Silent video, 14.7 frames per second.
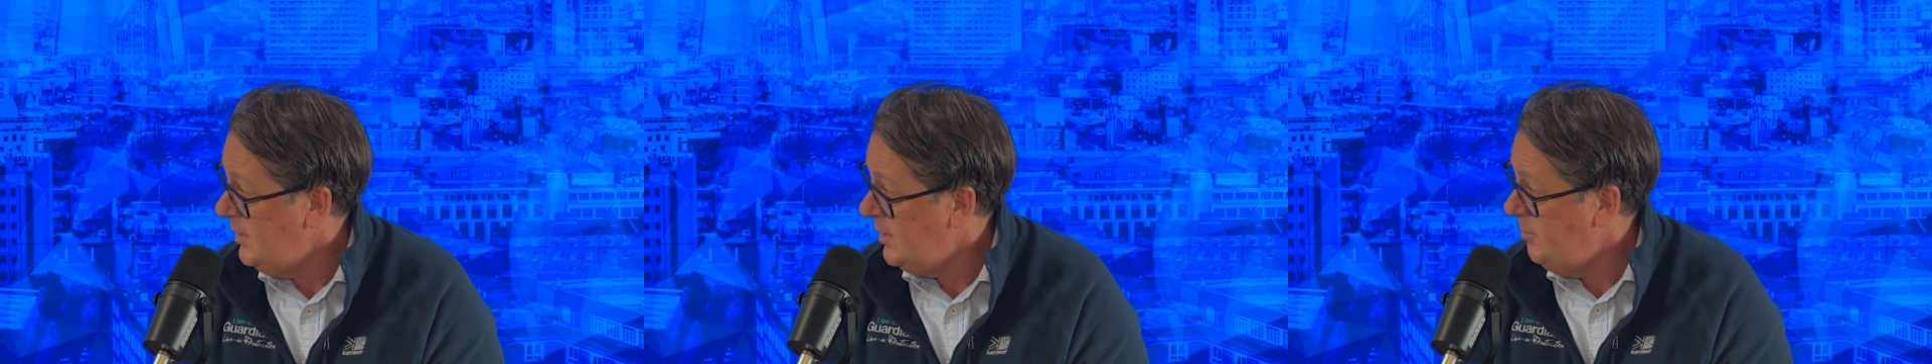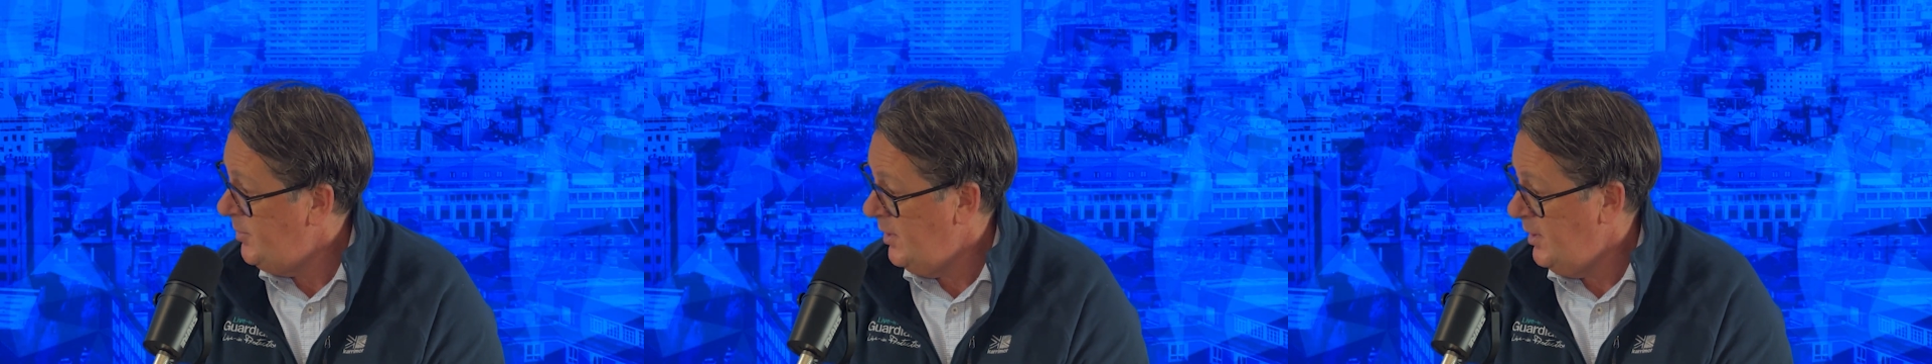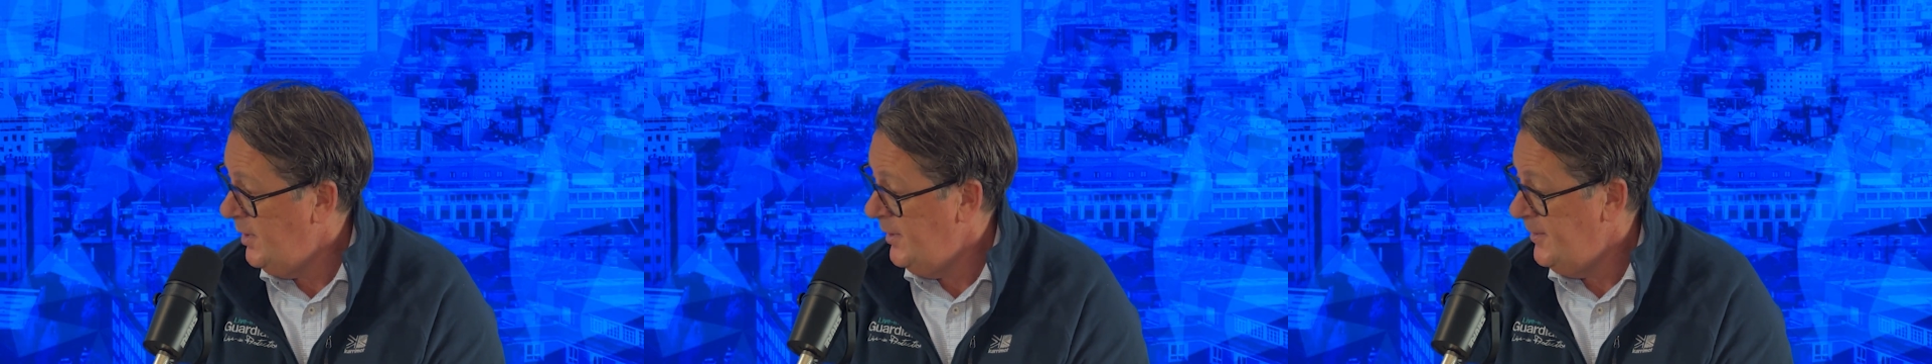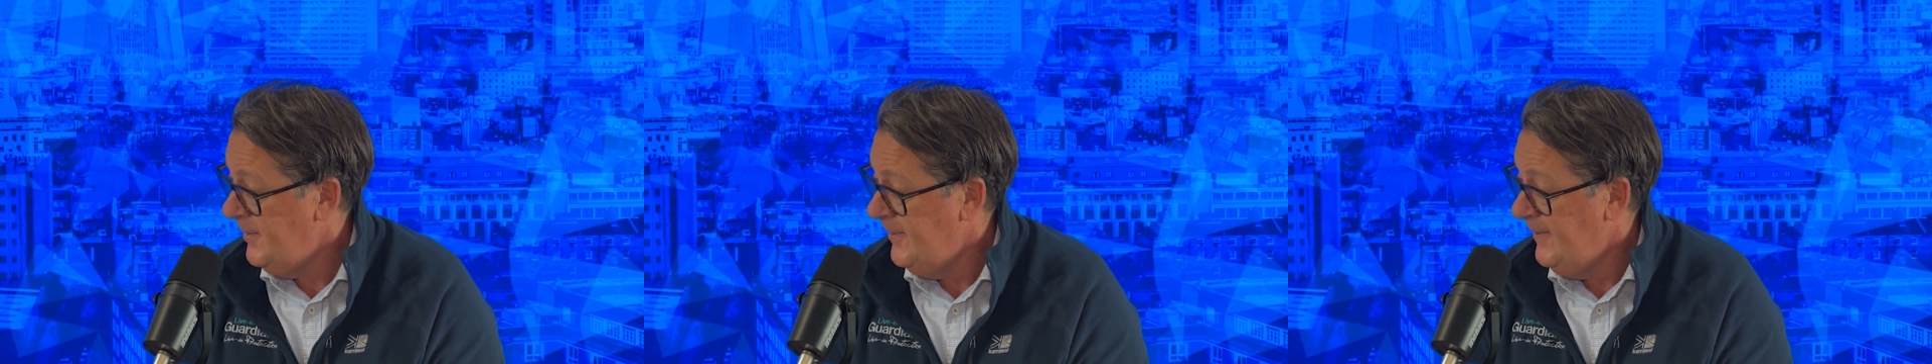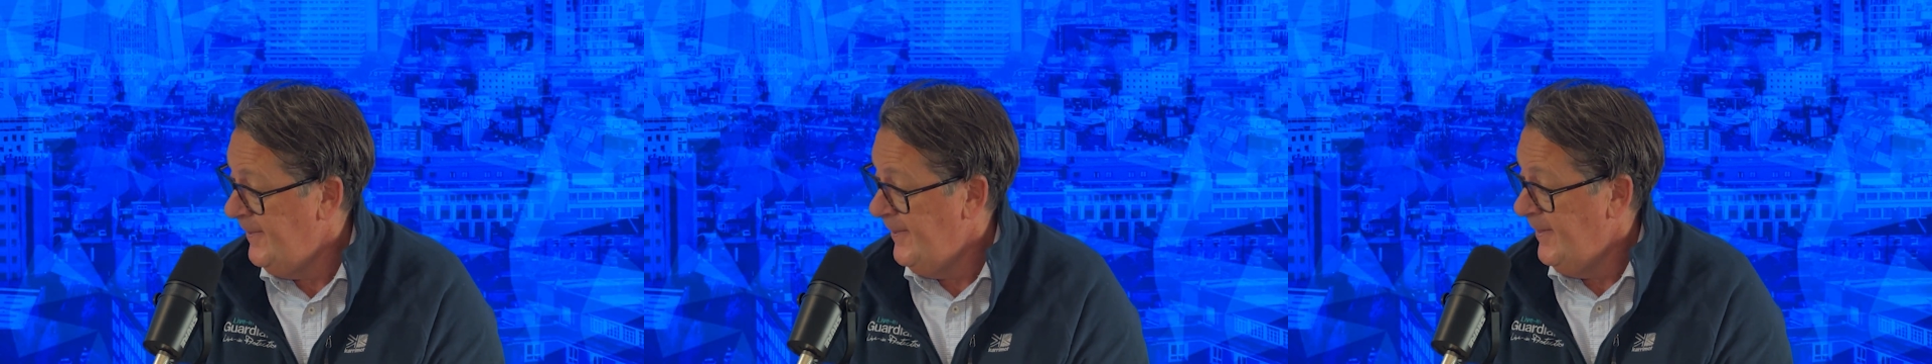comply
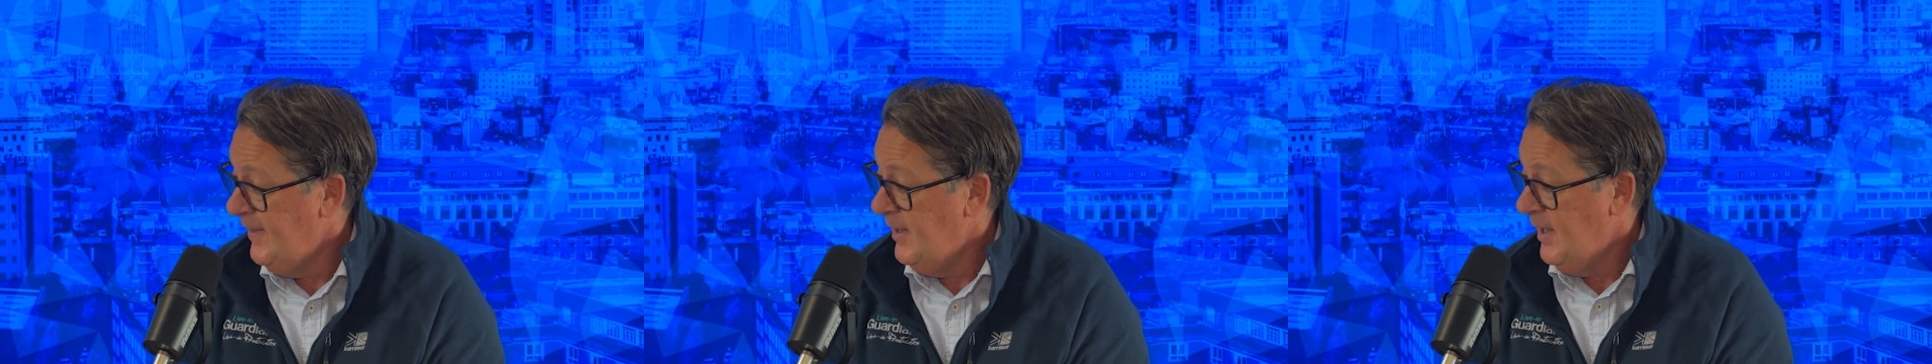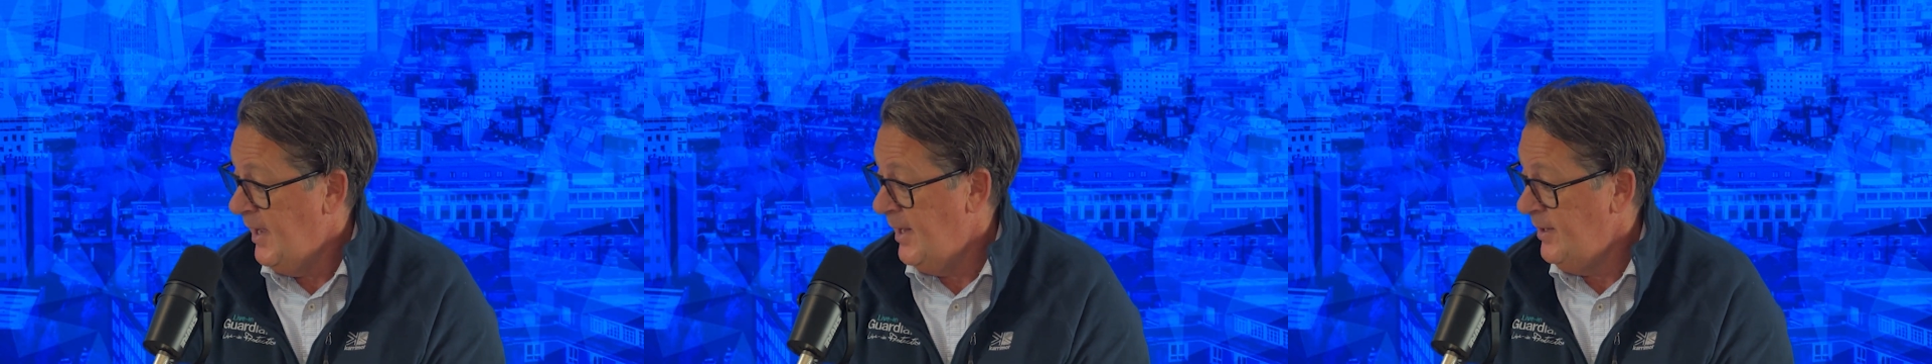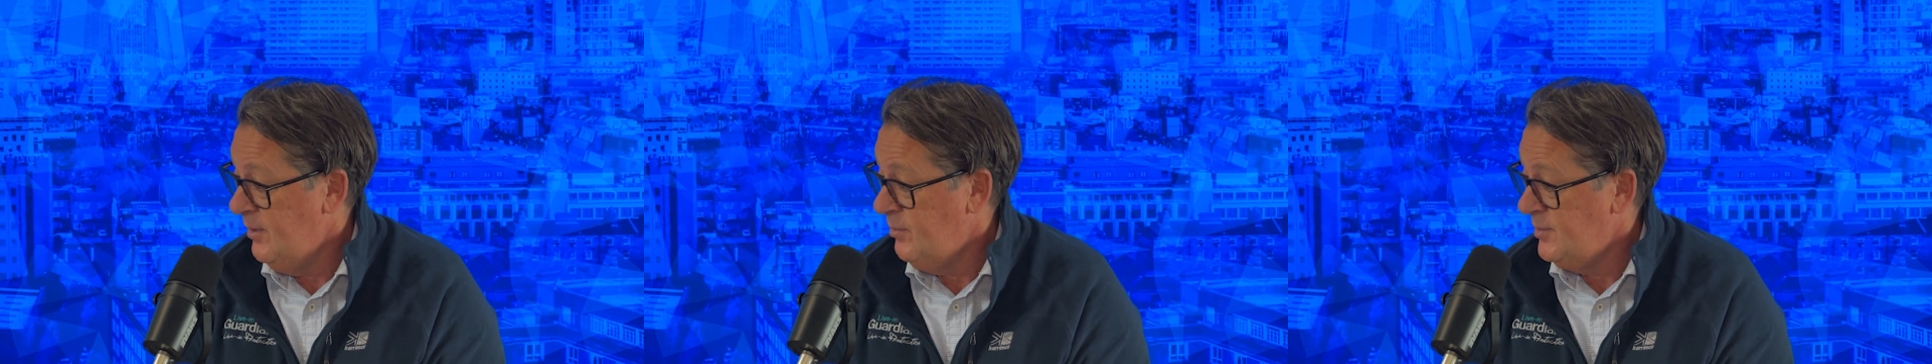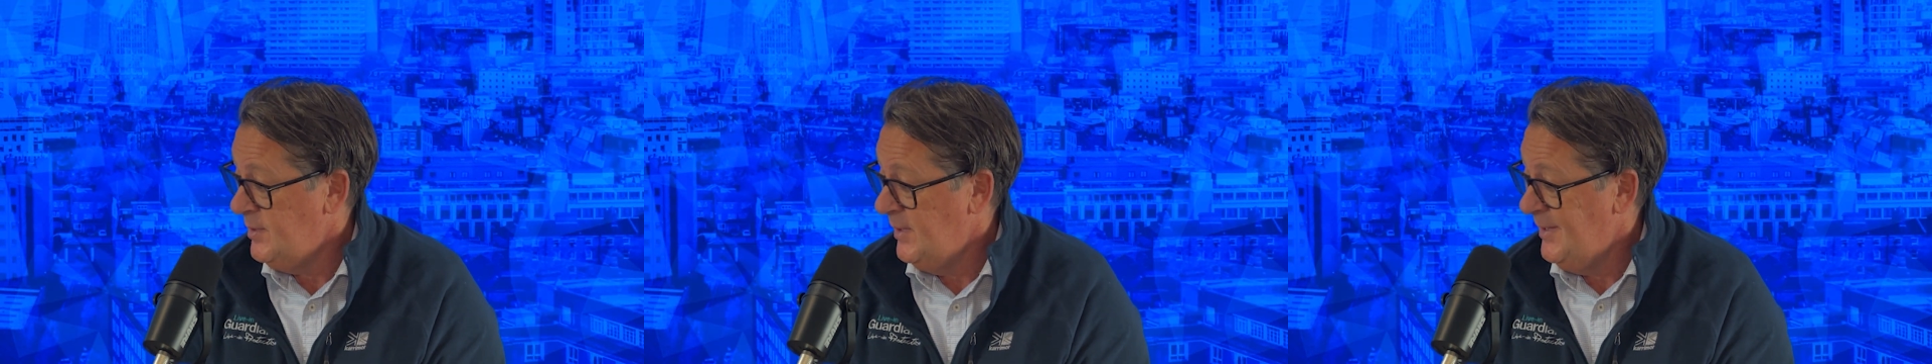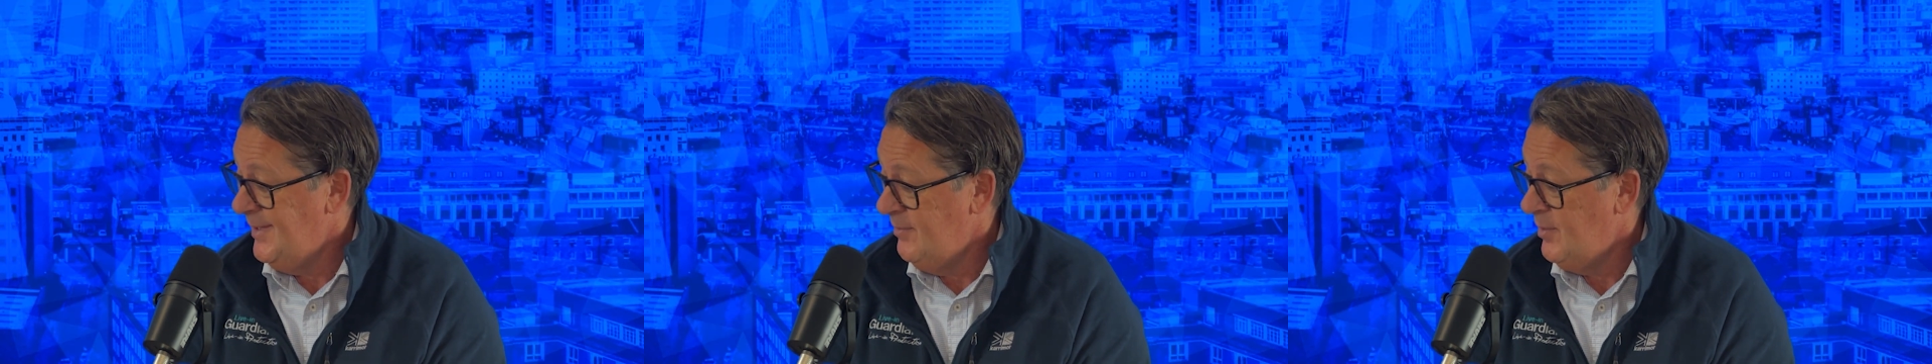and they'll
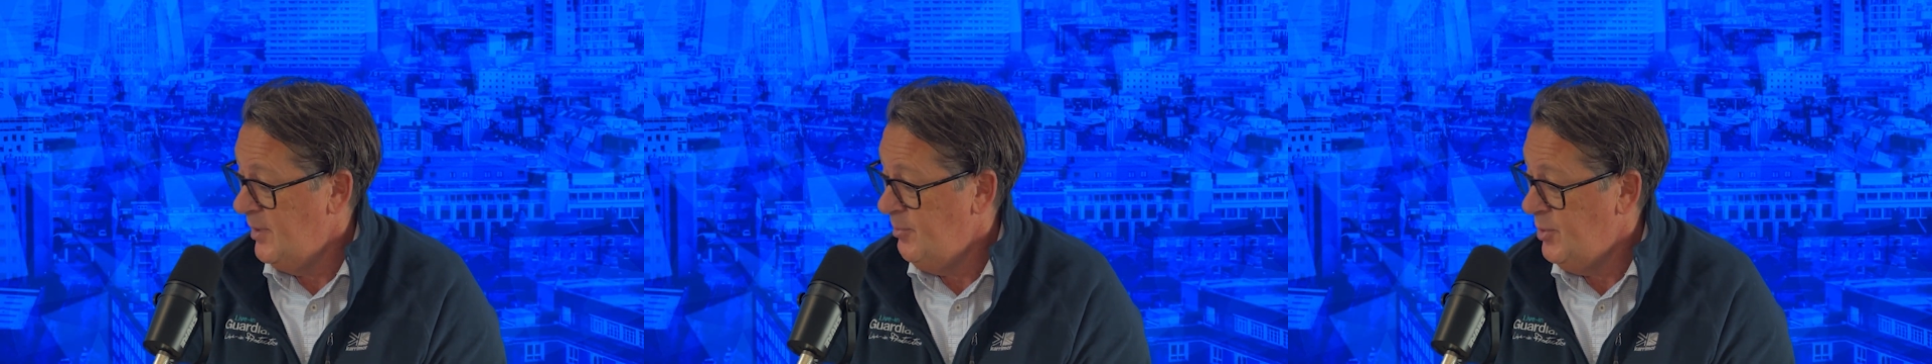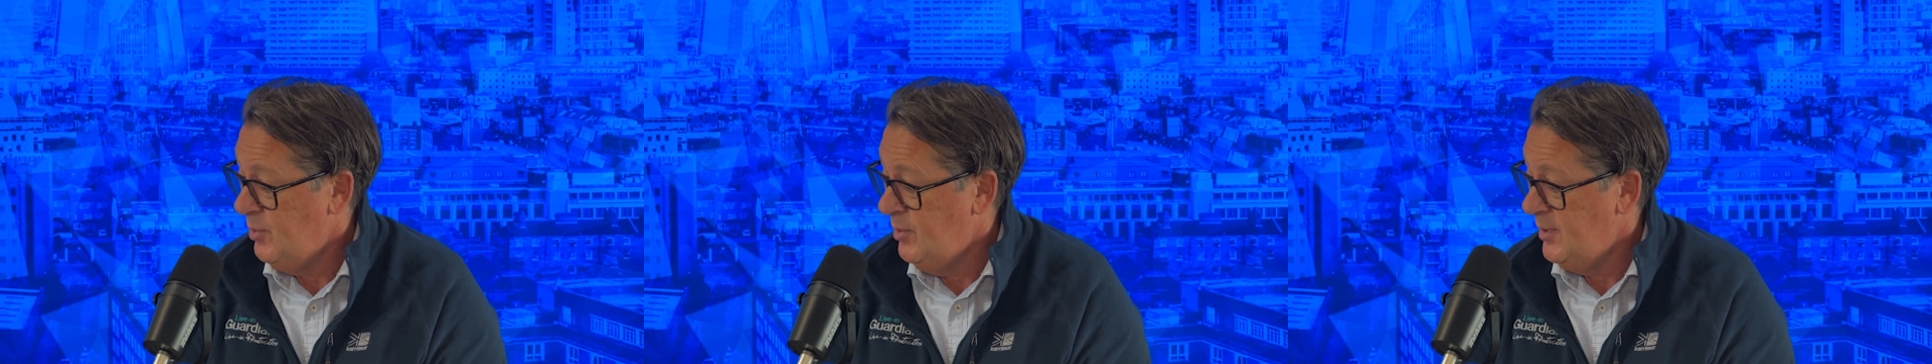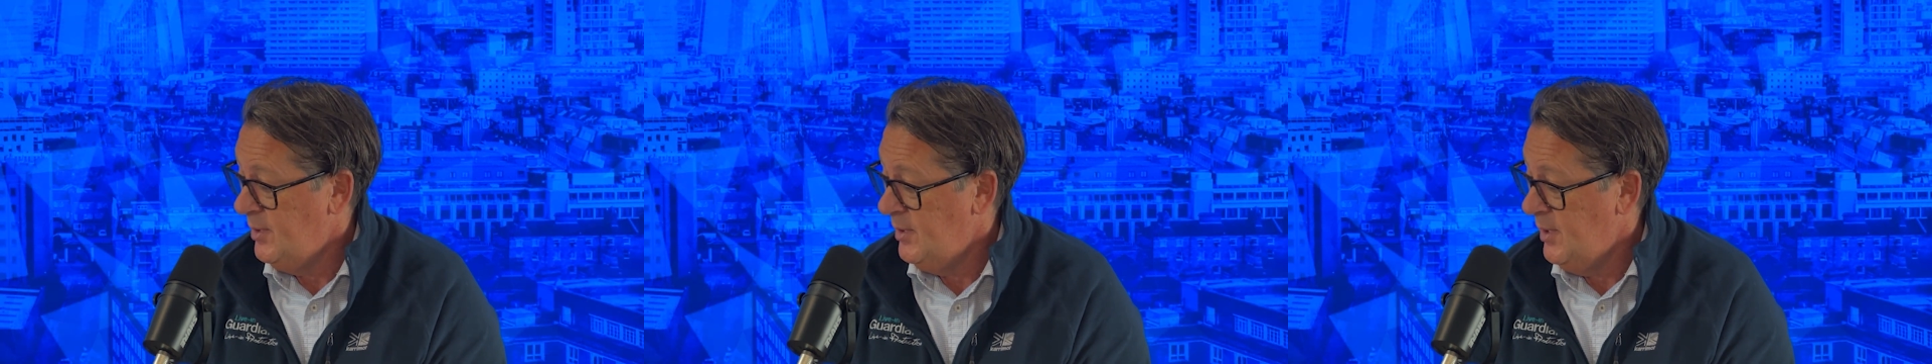see very poorly.